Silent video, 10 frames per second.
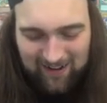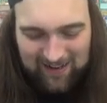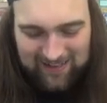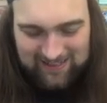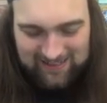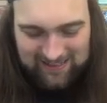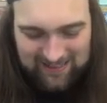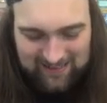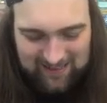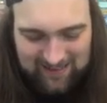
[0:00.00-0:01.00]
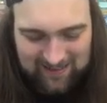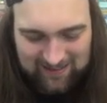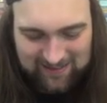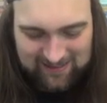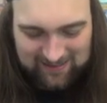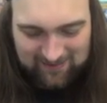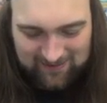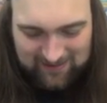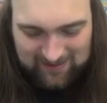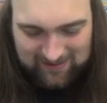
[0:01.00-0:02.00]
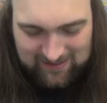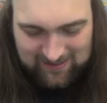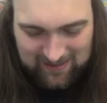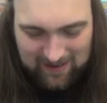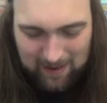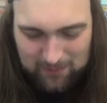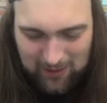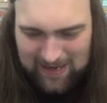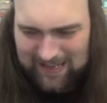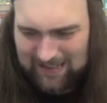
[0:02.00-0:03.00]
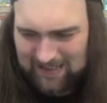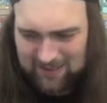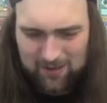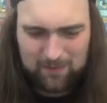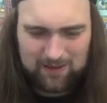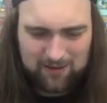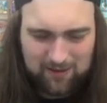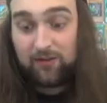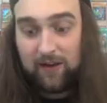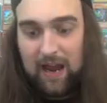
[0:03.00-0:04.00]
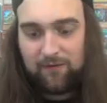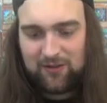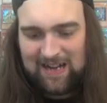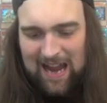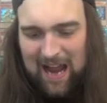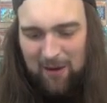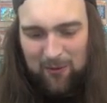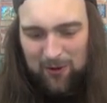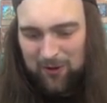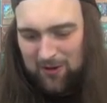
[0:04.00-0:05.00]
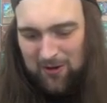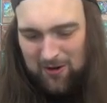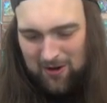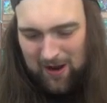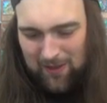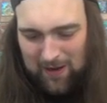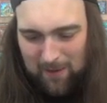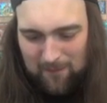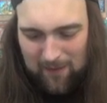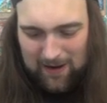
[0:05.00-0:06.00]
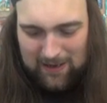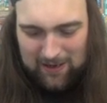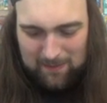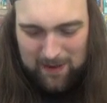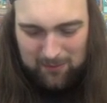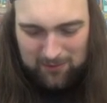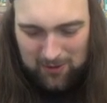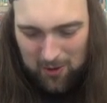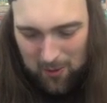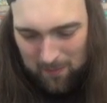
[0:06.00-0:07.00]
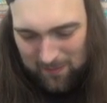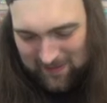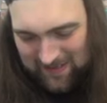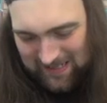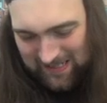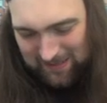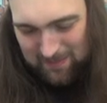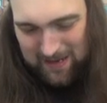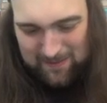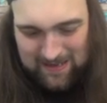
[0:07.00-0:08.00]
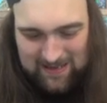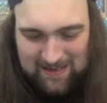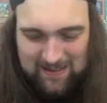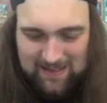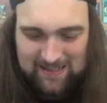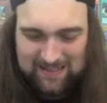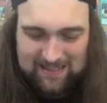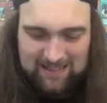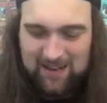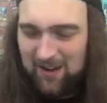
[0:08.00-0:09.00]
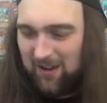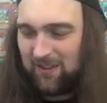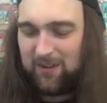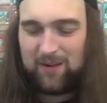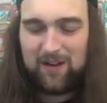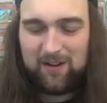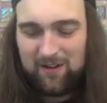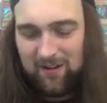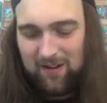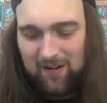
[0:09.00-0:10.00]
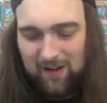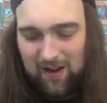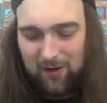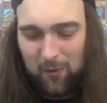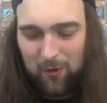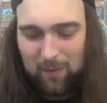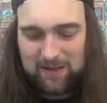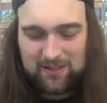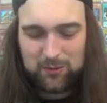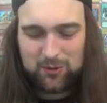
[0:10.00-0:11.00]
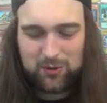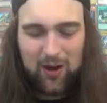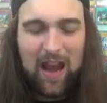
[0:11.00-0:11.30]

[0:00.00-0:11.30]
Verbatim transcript: all right, let's see. Uh, let's see what this is. I, I'm trying to get this open here. So after an hour, I think I'm finally going to be able to open this, maybe. this. oh, there we go. I don't know where my scissors are.